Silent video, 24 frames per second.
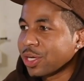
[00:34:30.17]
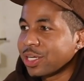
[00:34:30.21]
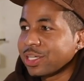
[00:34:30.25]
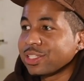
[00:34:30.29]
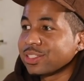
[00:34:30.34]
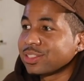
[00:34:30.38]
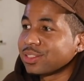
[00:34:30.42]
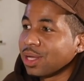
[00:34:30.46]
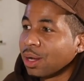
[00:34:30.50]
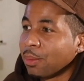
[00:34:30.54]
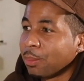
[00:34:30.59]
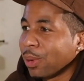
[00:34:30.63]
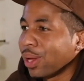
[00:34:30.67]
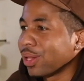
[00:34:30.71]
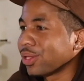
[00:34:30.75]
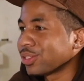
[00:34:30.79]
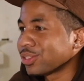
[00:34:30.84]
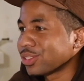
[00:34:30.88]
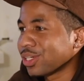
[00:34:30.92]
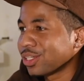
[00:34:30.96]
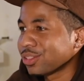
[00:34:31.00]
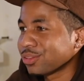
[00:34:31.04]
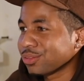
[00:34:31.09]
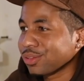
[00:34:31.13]
He didn't
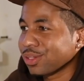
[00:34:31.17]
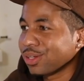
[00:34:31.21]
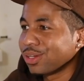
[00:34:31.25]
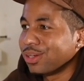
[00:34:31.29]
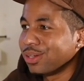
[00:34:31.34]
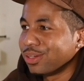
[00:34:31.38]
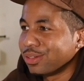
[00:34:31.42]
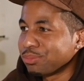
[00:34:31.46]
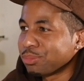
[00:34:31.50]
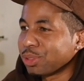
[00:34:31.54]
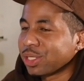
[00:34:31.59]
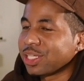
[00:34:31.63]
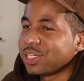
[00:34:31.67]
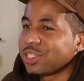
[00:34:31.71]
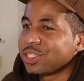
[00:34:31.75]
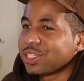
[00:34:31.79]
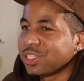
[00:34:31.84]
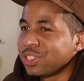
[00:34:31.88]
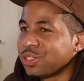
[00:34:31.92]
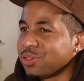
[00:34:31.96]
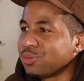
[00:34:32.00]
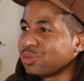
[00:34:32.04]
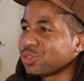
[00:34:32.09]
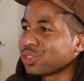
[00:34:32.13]
apologize, but
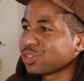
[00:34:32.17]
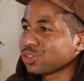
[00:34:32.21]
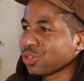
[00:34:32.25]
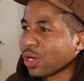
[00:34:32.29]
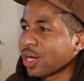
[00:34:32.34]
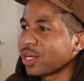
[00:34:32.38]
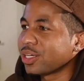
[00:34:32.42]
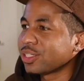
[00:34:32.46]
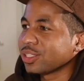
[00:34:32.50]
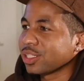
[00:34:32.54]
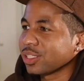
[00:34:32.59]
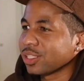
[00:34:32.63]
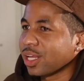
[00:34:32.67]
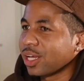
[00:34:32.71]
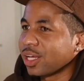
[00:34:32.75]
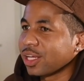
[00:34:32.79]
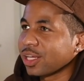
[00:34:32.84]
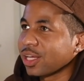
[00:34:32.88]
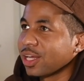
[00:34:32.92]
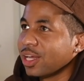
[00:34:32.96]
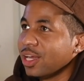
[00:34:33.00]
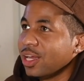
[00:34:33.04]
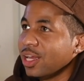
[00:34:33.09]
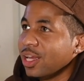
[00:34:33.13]
he was trying to like
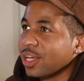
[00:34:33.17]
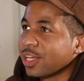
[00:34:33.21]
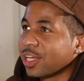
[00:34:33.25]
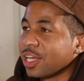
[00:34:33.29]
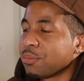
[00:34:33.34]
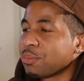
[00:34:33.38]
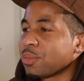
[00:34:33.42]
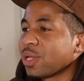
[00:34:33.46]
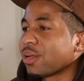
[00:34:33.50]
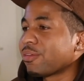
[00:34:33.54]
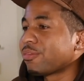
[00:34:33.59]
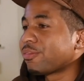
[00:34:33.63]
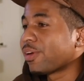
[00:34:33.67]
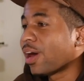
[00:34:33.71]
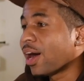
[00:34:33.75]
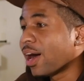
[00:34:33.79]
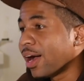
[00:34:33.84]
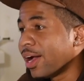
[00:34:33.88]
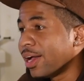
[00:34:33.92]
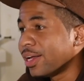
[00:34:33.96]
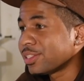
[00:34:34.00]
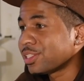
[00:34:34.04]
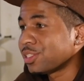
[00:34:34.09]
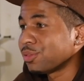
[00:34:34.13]
give me
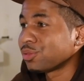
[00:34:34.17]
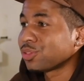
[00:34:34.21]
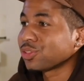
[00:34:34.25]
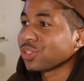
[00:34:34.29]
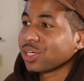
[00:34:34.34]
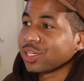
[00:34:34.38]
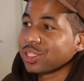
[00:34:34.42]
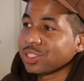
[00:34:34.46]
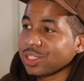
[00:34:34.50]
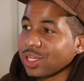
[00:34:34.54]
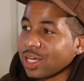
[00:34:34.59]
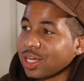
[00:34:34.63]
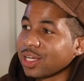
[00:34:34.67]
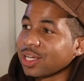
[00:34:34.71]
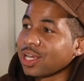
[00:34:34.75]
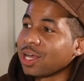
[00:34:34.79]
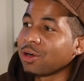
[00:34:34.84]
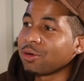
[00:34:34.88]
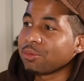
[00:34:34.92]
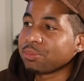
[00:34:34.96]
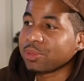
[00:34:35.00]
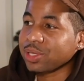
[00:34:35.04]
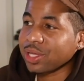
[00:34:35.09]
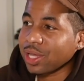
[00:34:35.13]
advice. He was trying to like
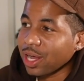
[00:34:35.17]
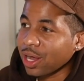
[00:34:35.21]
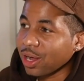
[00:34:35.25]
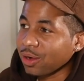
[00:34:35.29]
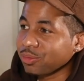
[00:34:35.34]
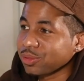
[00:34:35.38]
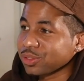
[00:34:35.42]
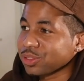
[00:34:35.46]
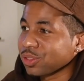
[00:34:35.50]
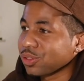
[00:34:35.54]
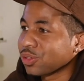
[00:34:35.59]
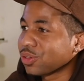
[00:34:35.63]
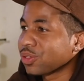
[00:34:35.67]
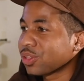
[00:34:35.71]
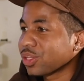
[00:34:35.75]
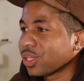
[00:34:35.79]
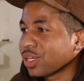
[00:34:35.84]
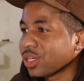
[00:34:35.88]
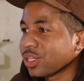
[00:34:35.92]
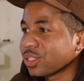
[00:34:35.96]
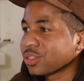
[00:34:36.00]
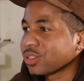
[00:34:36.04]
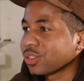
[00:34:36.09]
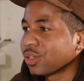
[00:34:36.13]
help me out with certain
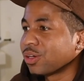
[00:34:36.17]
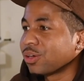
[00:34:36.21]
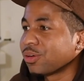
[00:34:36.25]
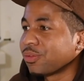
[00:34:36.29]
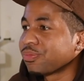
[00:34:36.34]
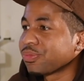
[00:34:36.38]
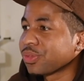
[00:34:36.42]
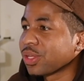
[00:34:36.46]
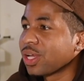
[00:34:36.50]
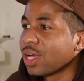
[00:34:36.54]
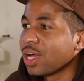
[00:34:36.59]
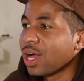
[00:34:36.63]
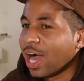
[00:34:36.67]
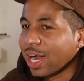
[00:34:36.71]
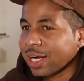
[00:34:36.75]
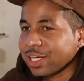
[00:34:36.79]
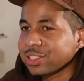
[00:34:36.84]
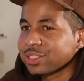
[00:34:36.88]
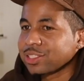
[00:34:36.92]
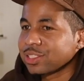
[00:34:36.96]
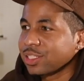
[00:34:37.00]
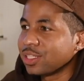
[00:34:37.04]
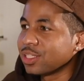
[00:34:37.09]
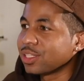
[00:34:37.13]
things. So I could
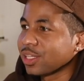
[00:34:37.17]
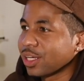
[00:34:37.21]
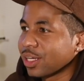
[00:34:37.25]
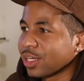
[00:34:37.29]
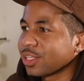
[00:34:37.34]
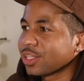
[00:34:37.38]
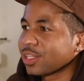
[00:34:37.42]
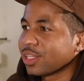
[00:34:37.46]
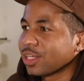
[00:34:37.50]
see like